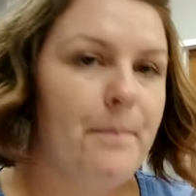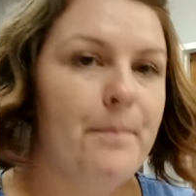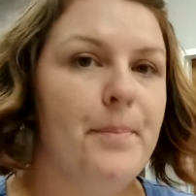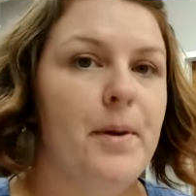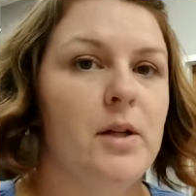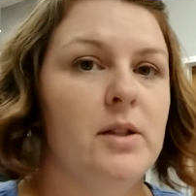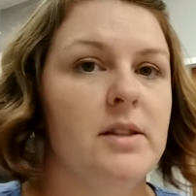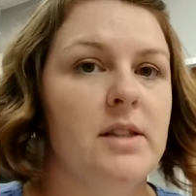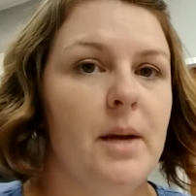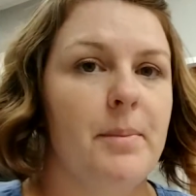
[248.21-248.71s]

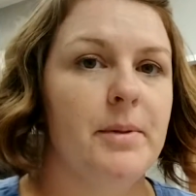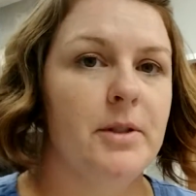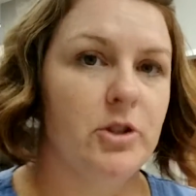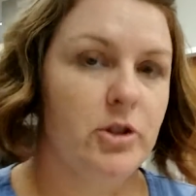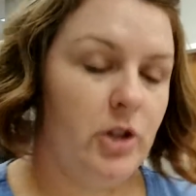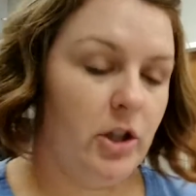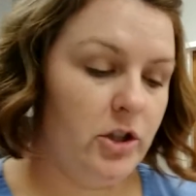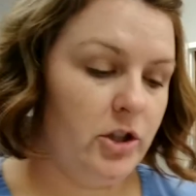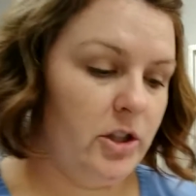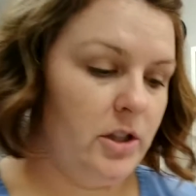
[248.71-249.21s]
Post-op
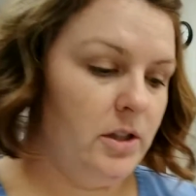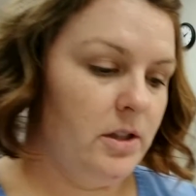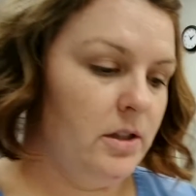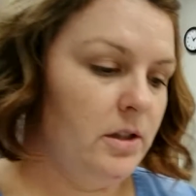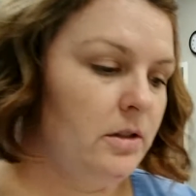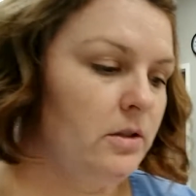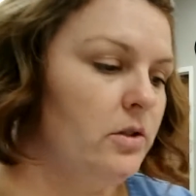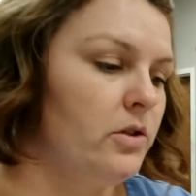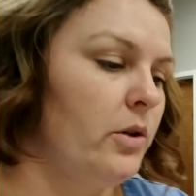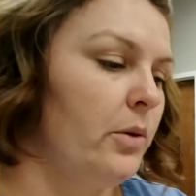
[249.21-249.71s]
instructions.
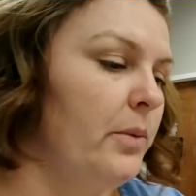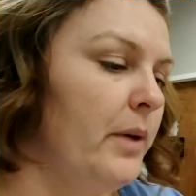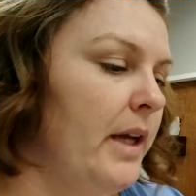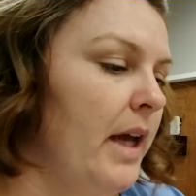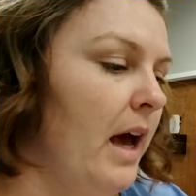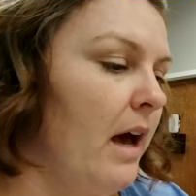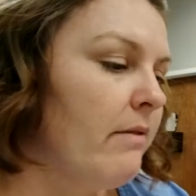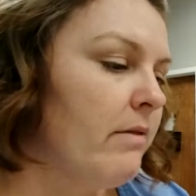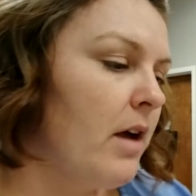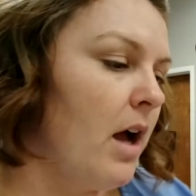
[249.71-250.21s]
So we
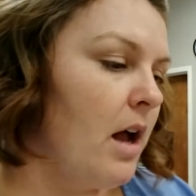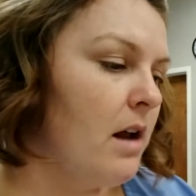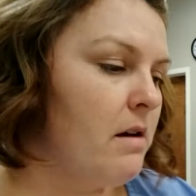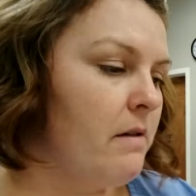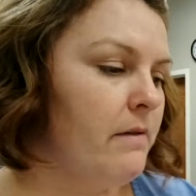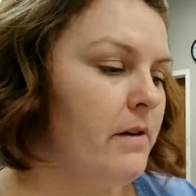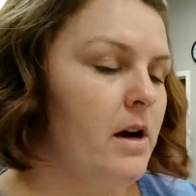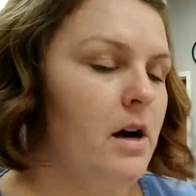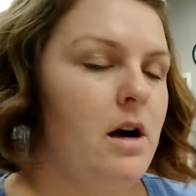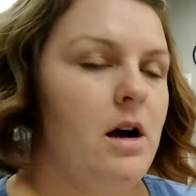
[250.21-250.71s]
have kind
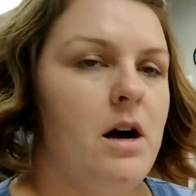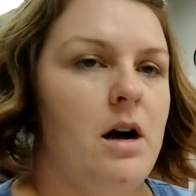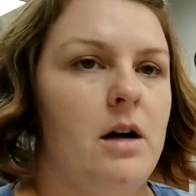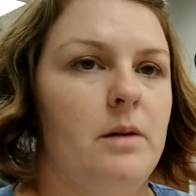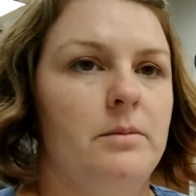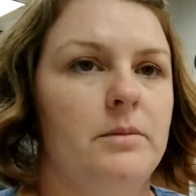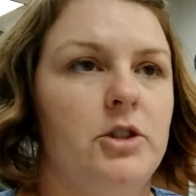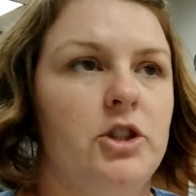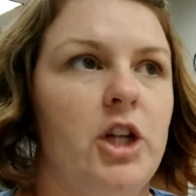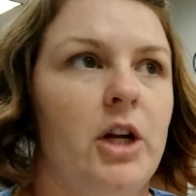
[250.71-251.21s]
of
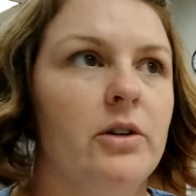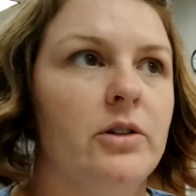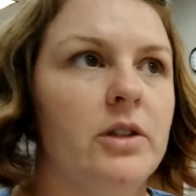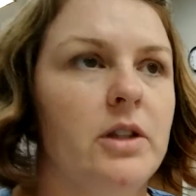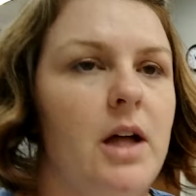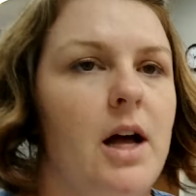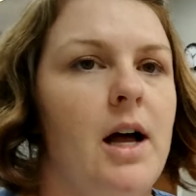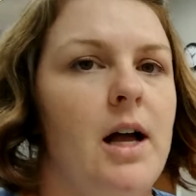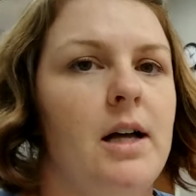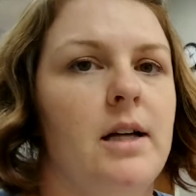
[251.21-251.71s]
a
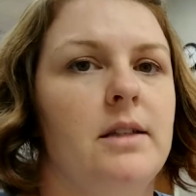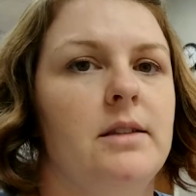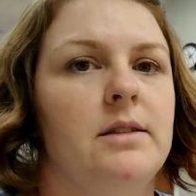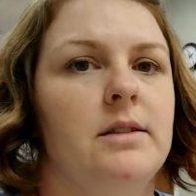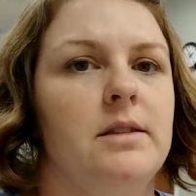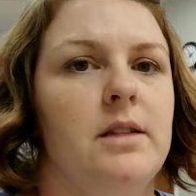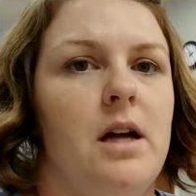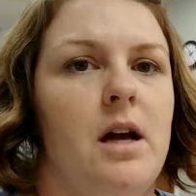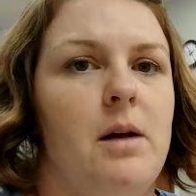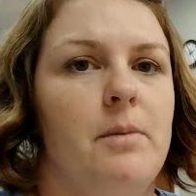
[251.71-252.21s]

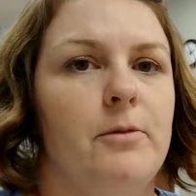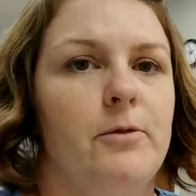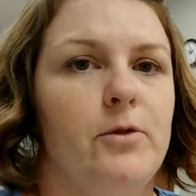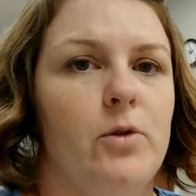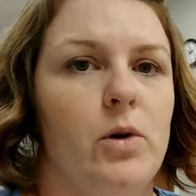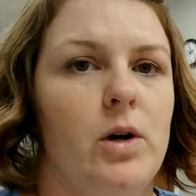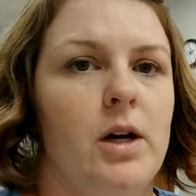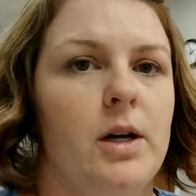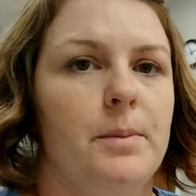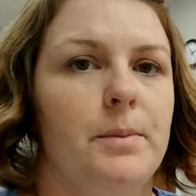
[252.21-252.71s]
generalized
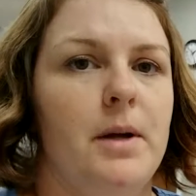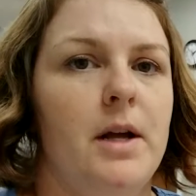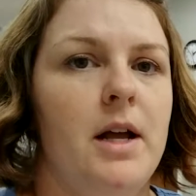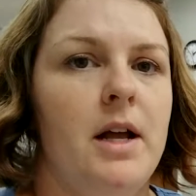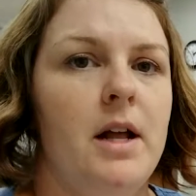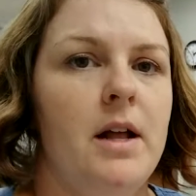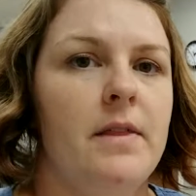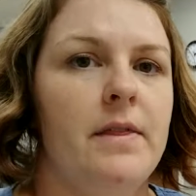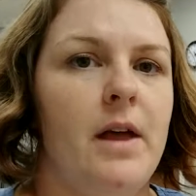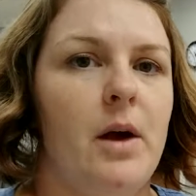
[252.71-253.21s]
form
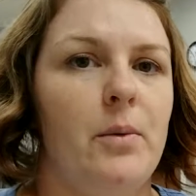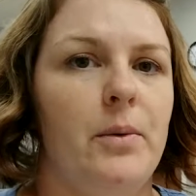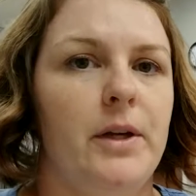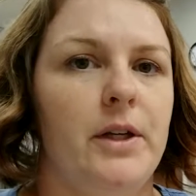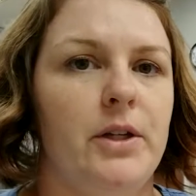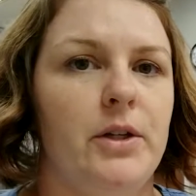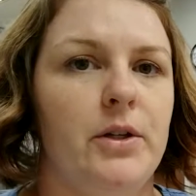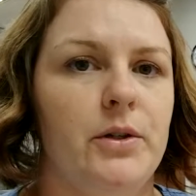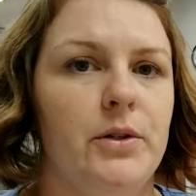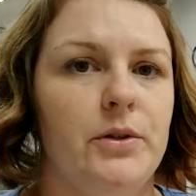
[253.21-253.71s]
that we
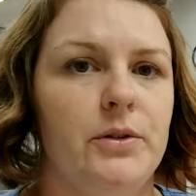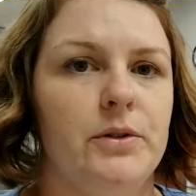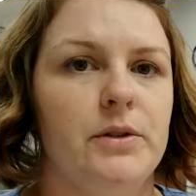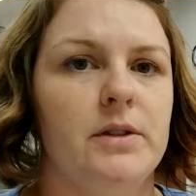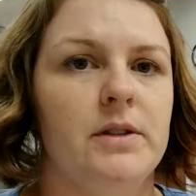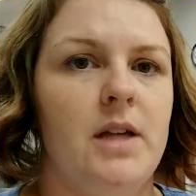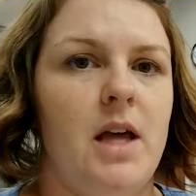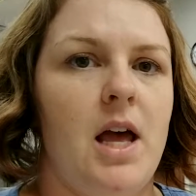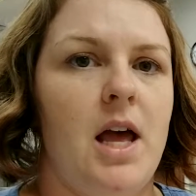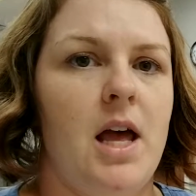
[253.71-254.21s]

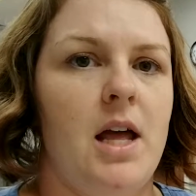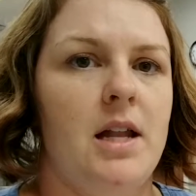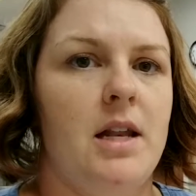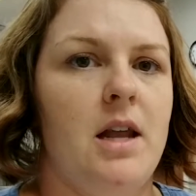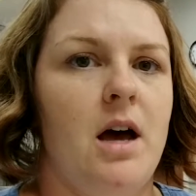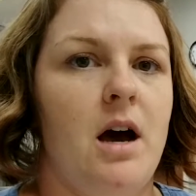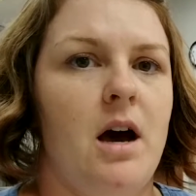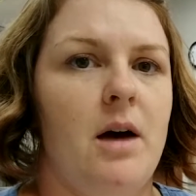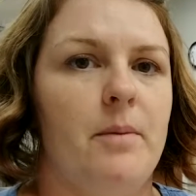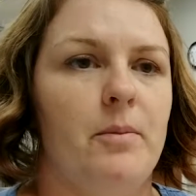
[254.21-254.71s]
used,
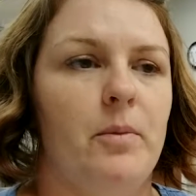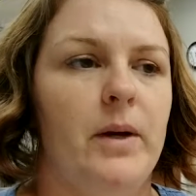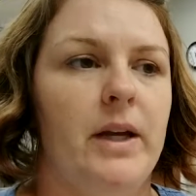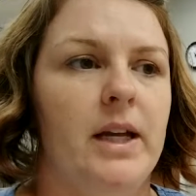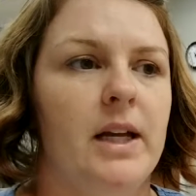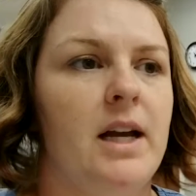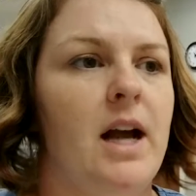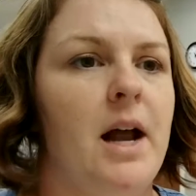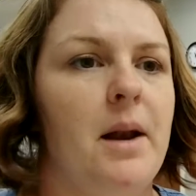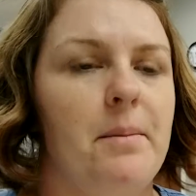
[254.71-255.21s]
and we
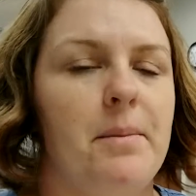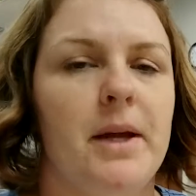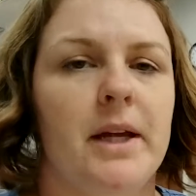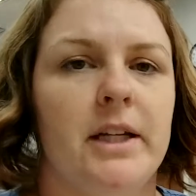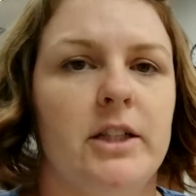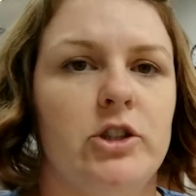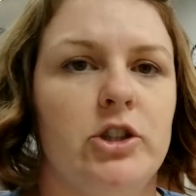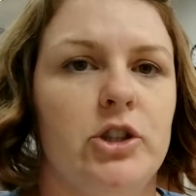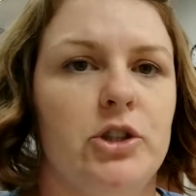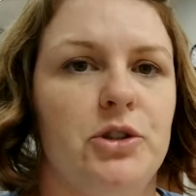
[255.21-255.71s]
can kind of pick
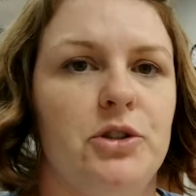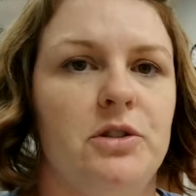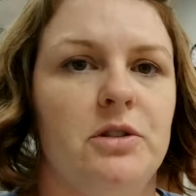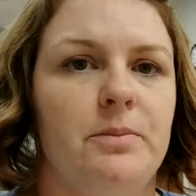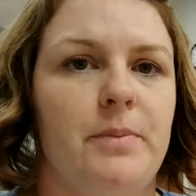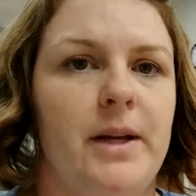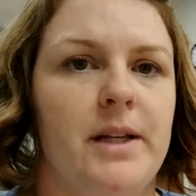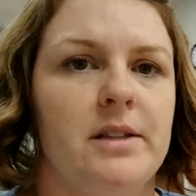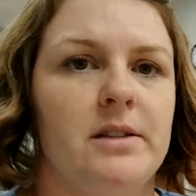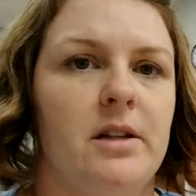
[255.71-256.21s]
and choose
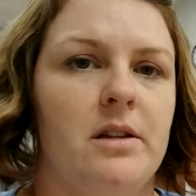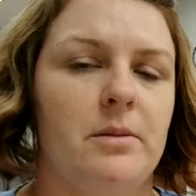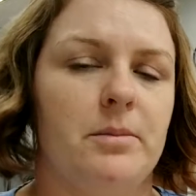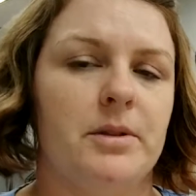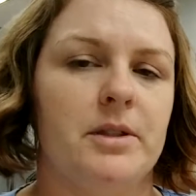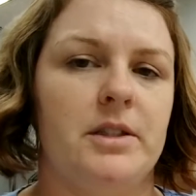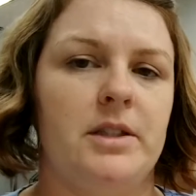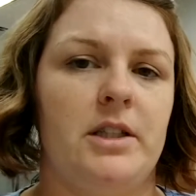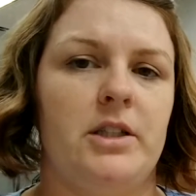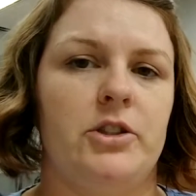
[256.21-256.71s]
based on the
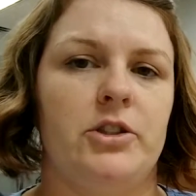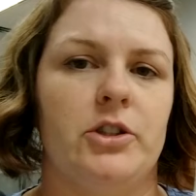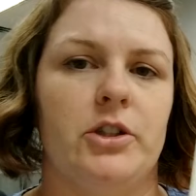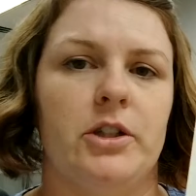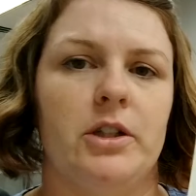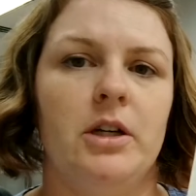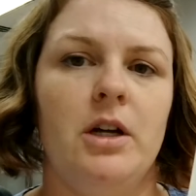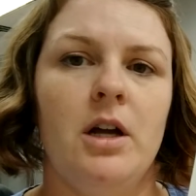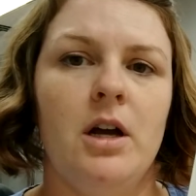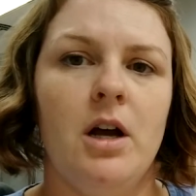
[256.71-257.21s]

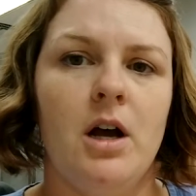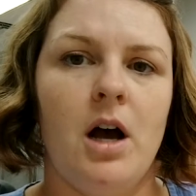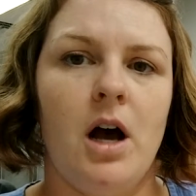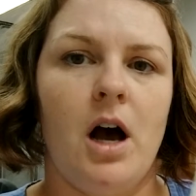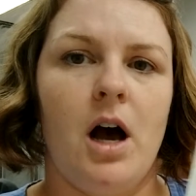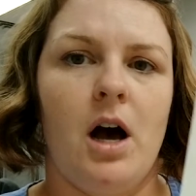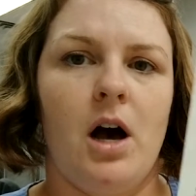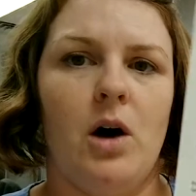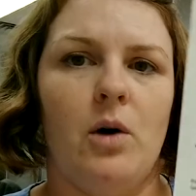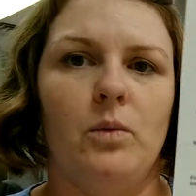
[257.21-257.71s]
procedure
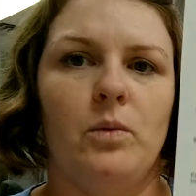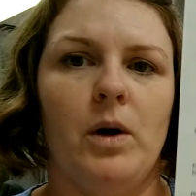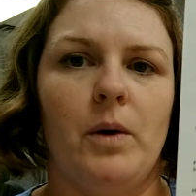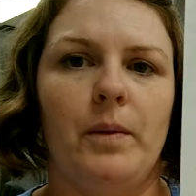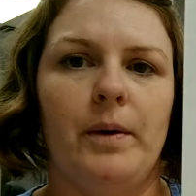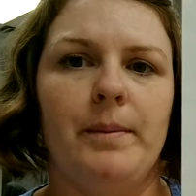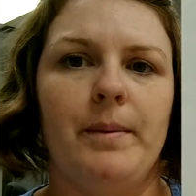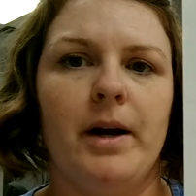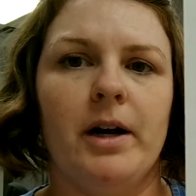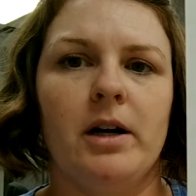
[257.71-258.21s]
what
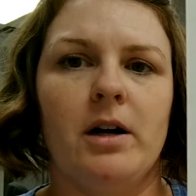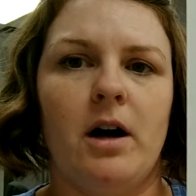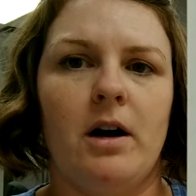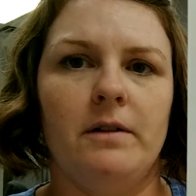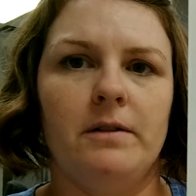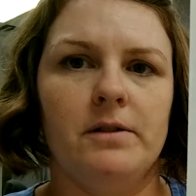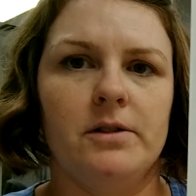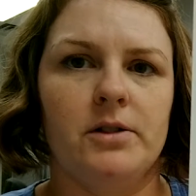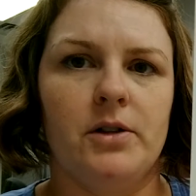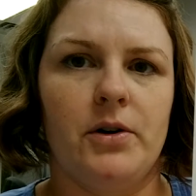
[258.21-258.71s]
we mark
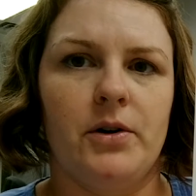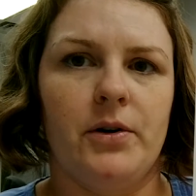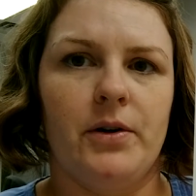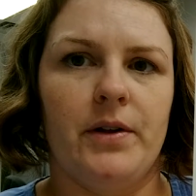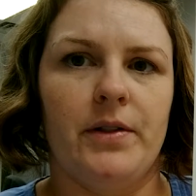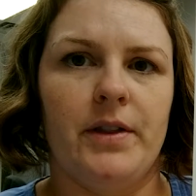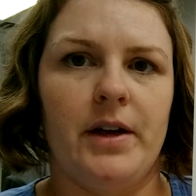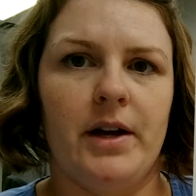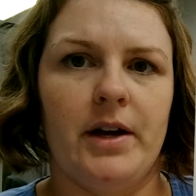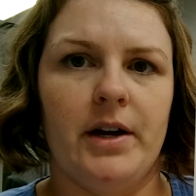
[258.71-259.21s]
off.
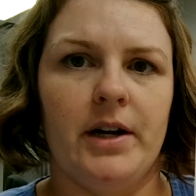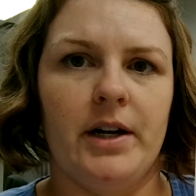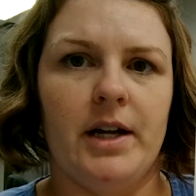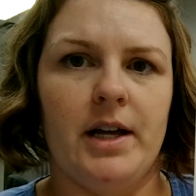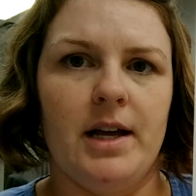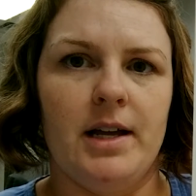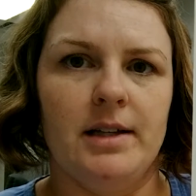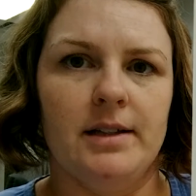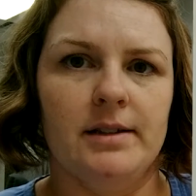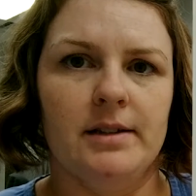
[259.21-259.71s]
So there it
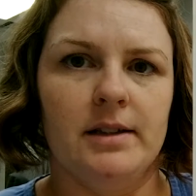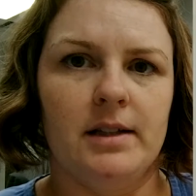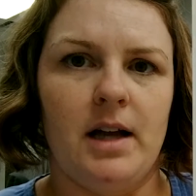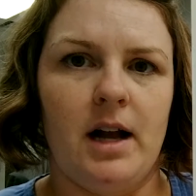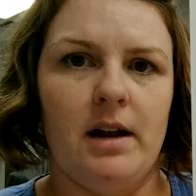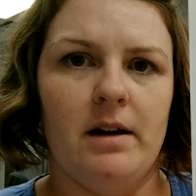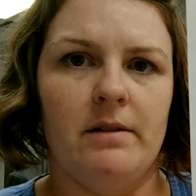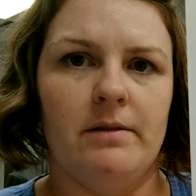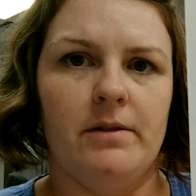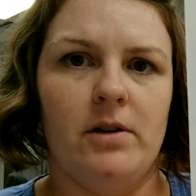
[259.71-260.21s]
is,
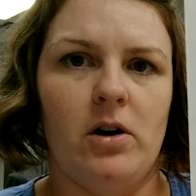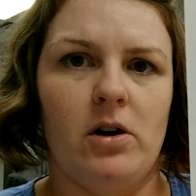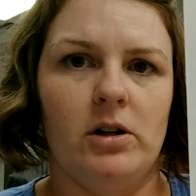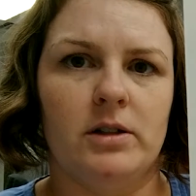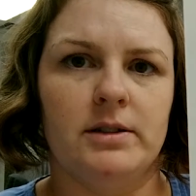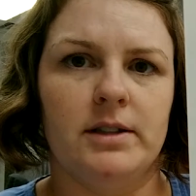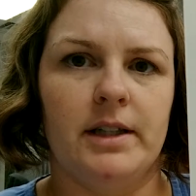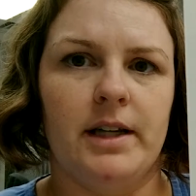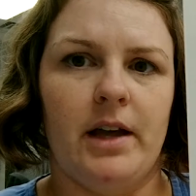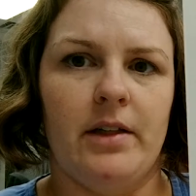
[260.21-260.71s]
kind of all
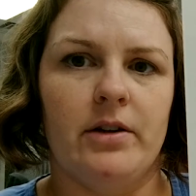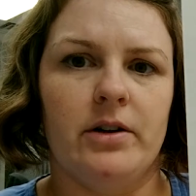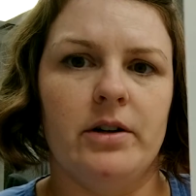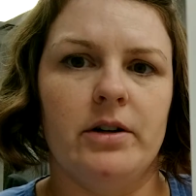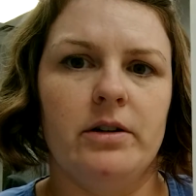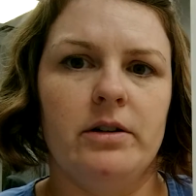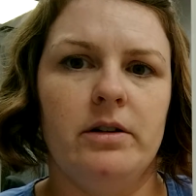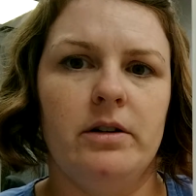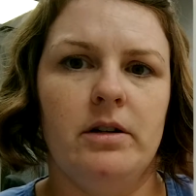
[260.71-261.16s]
together.